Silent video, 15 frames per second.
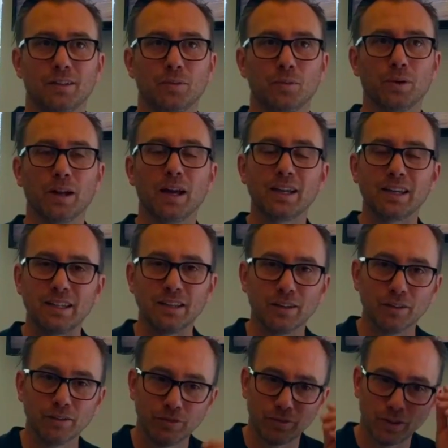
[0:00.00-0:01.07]
When I
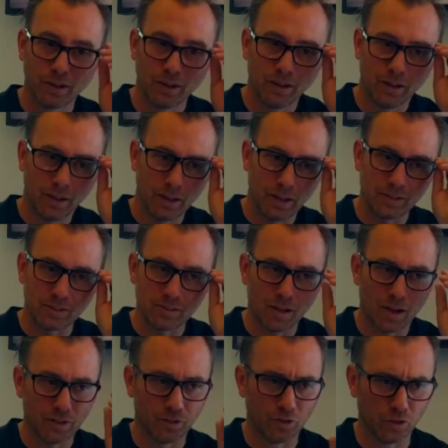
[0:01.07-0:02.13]
give, it's
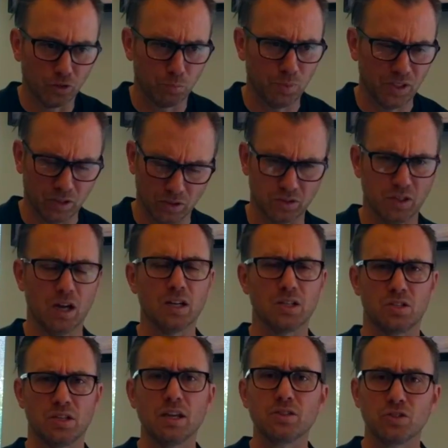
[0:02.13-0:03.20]
not just because God
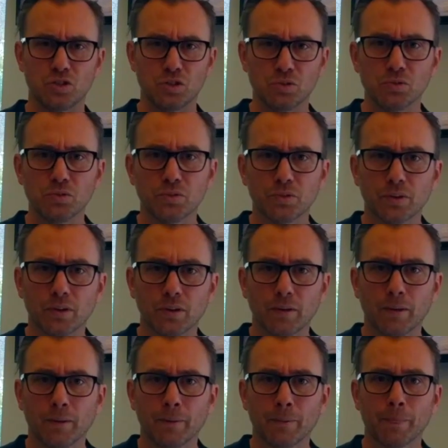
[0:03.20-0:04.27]
said to.
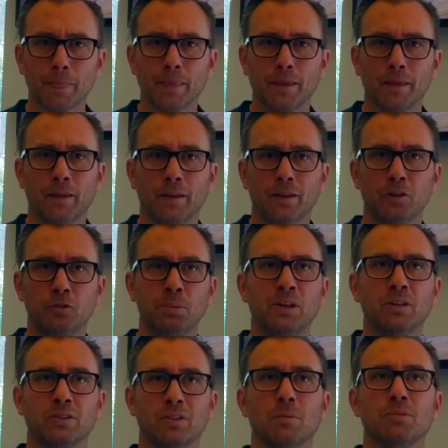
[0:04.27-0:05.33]
It's
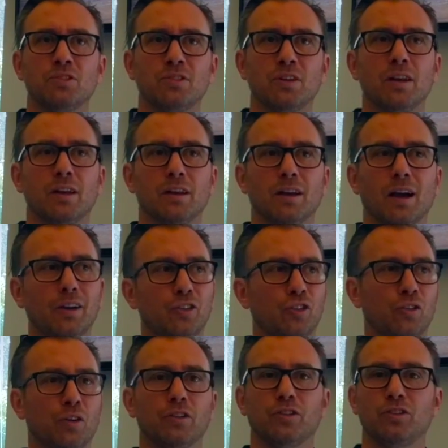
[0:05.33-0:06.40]
because I'm saying, I
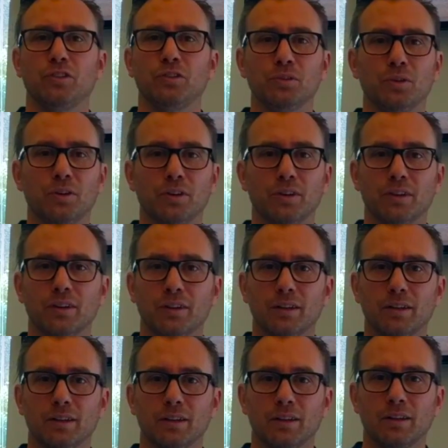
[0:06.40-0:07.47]
trust you, Lord.
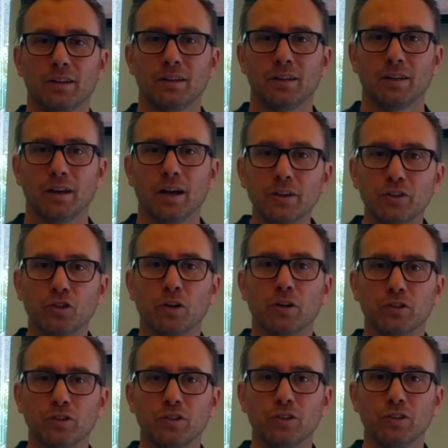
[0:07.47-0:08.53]
I
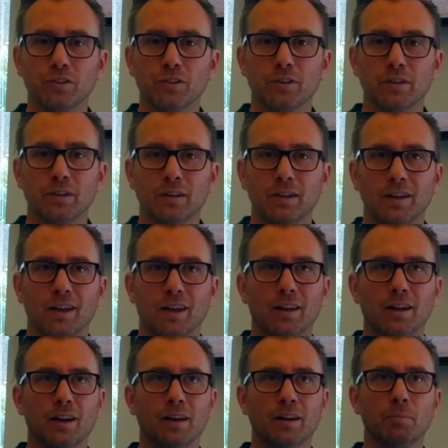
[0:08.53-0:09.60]
trust you.
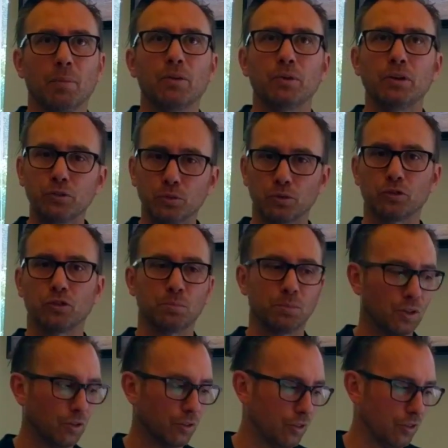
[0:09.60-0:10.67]
And my resources
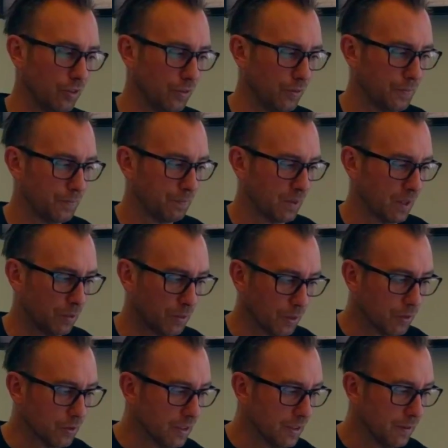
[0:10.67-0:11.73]
belong to you. And
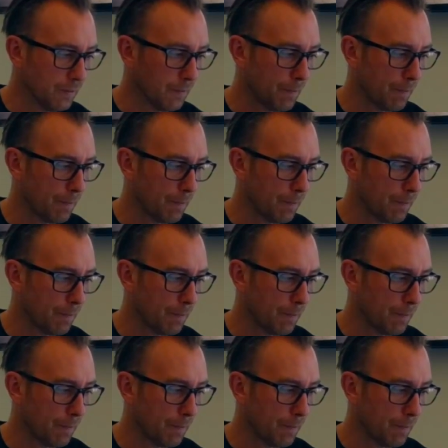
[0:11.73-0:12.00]
thirdly,